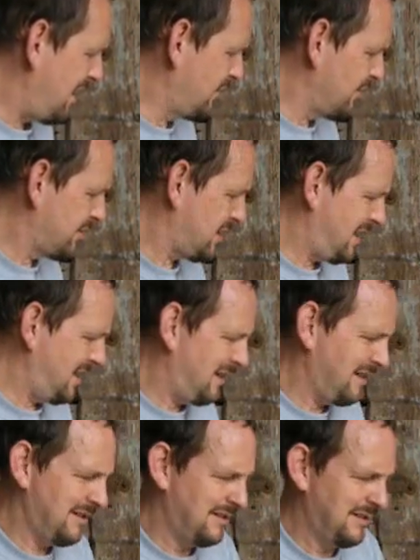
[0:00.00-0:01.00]
I've got
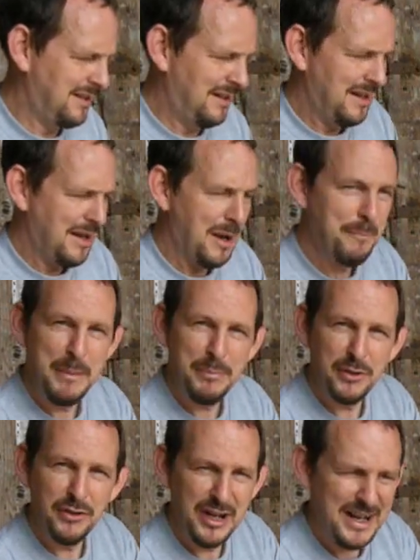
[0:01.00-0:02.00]
a
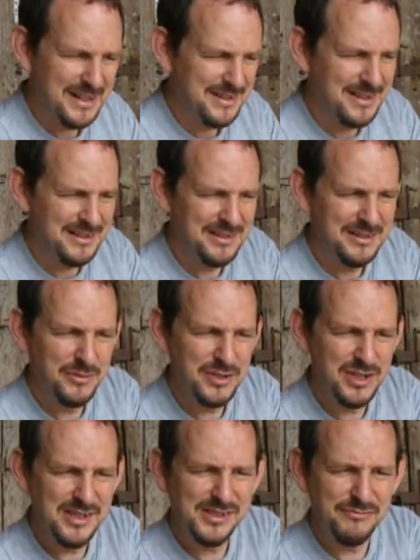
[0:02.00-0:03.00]
peperonata,
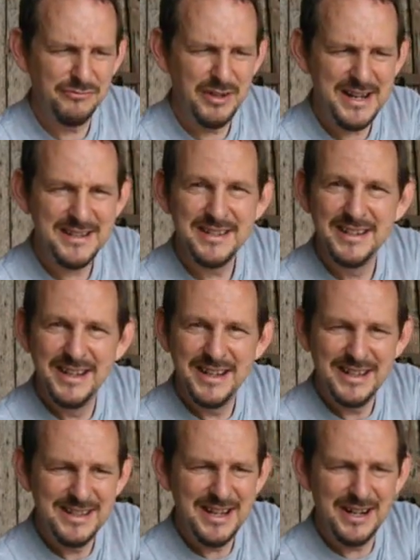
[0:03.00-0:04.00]
which is red,
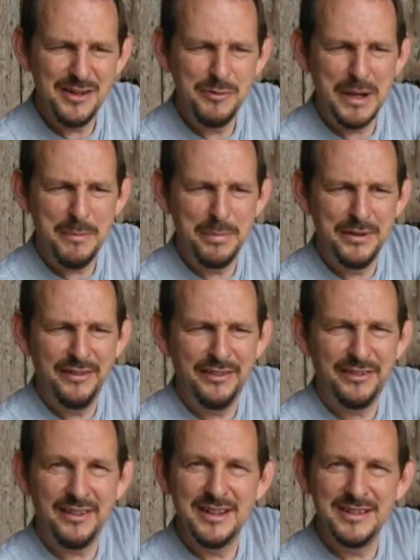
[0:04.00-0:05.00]
yellow
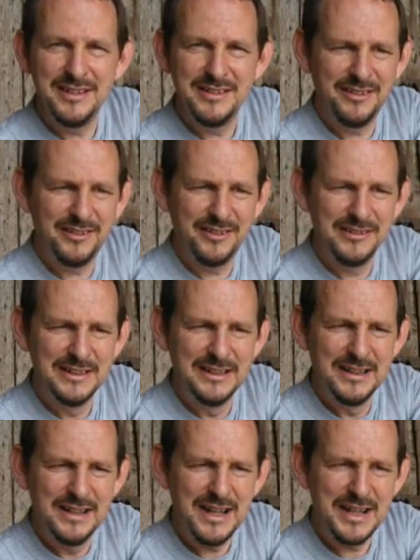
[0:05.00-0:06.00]
peppers, onions
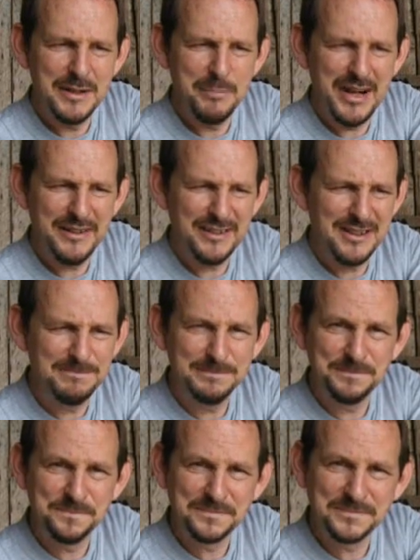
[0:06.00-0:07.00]
and pasta,
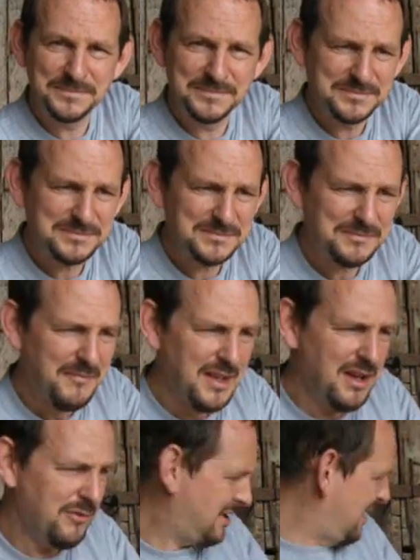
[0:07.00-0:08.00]

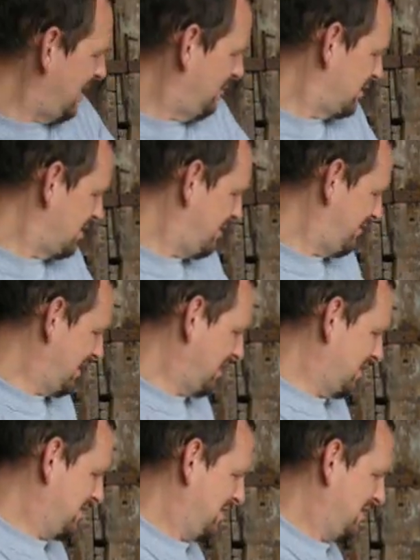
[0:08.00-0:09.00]
okay, which I
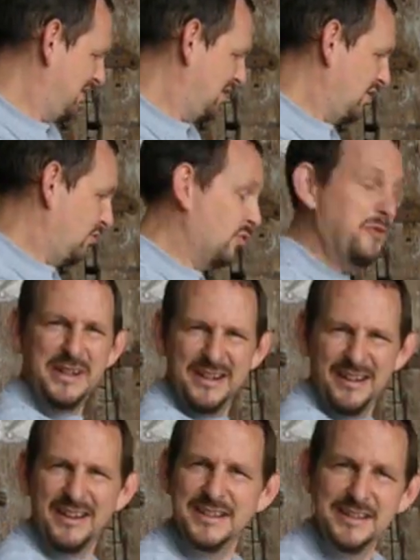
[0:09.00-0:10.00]
think would be an